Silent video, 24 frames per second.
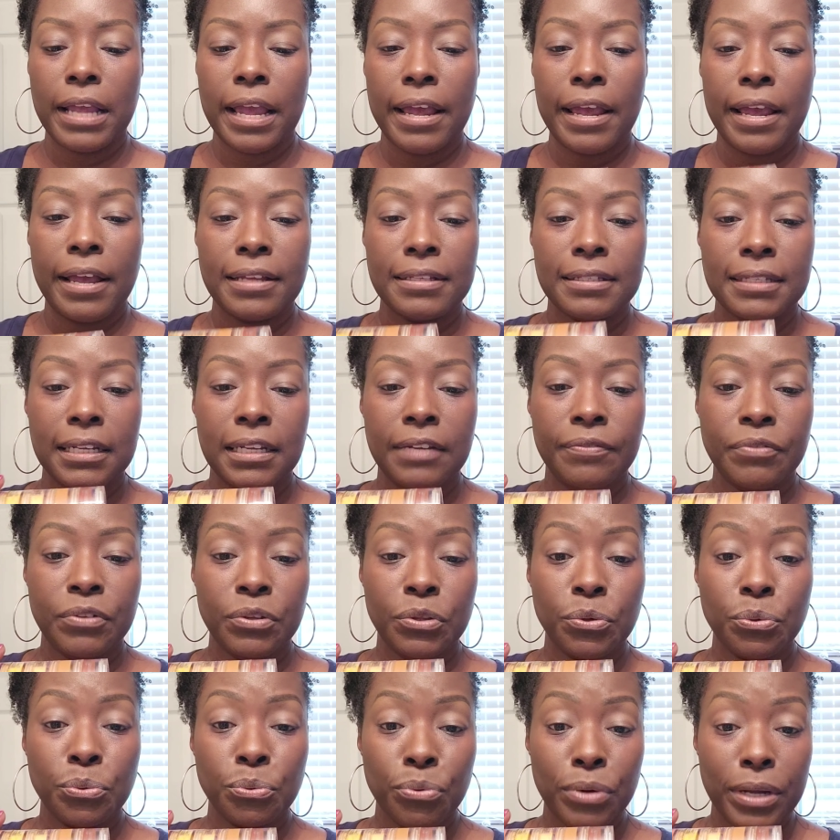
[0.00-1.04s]
as even
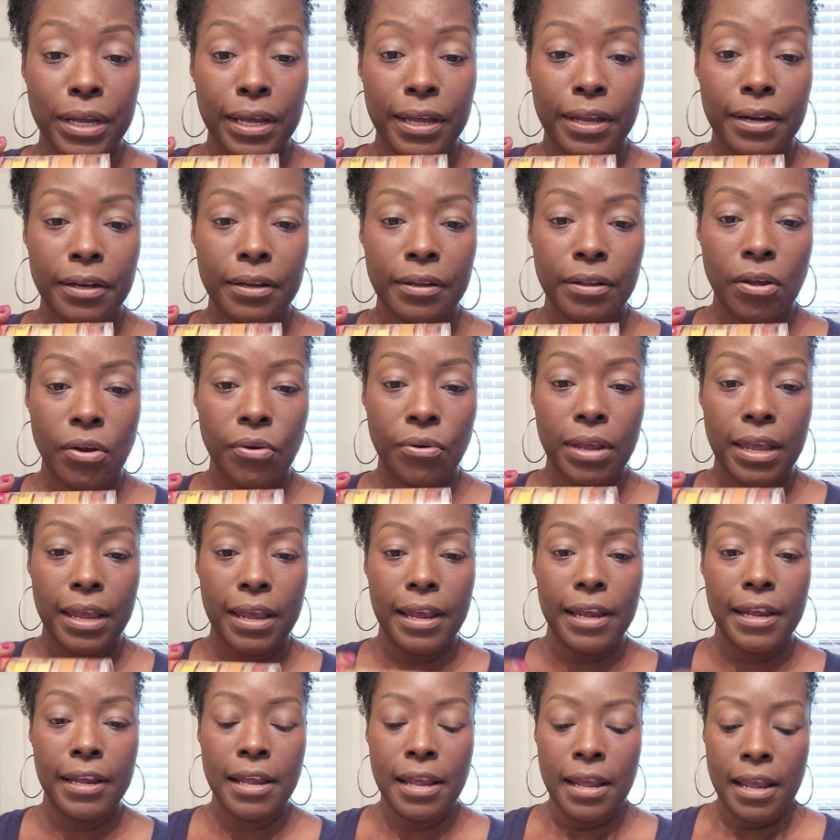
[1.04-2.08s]
the red,
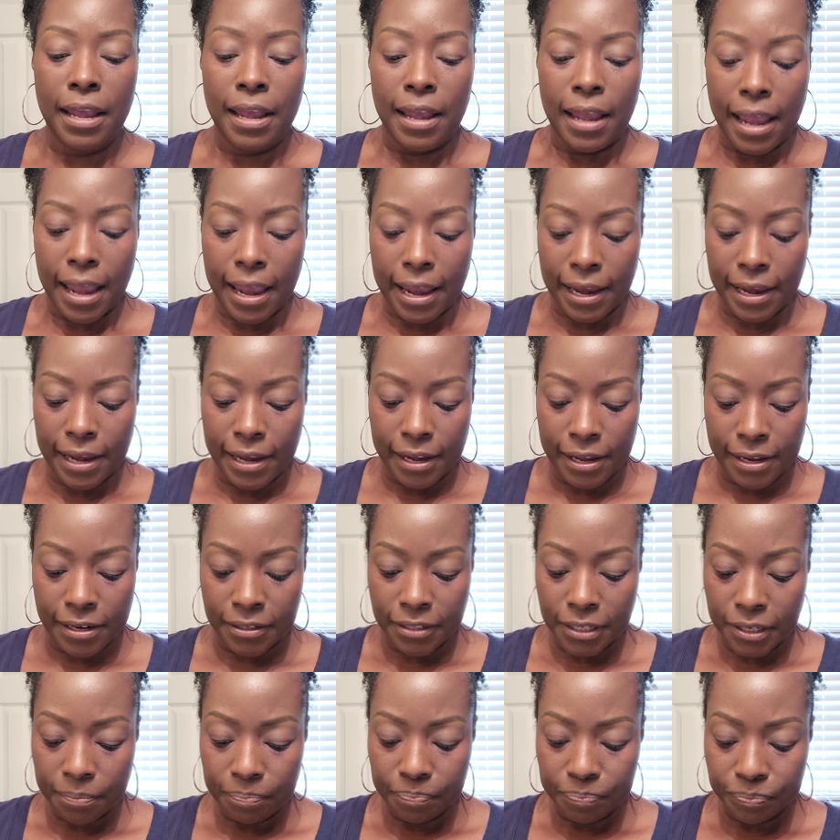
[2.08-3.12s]
okay?
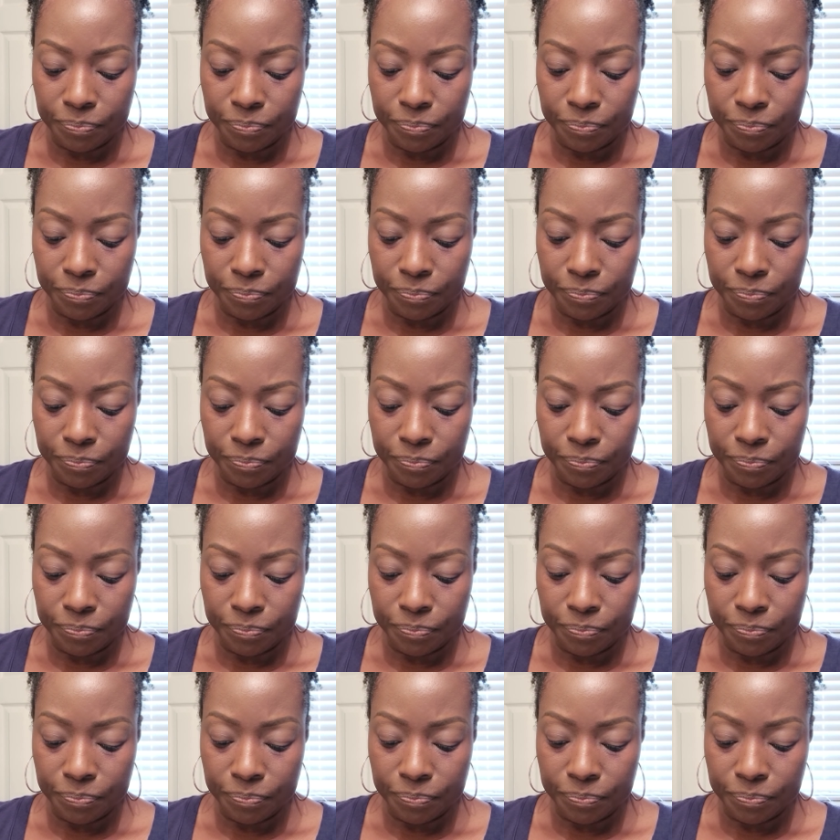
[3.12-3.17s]
And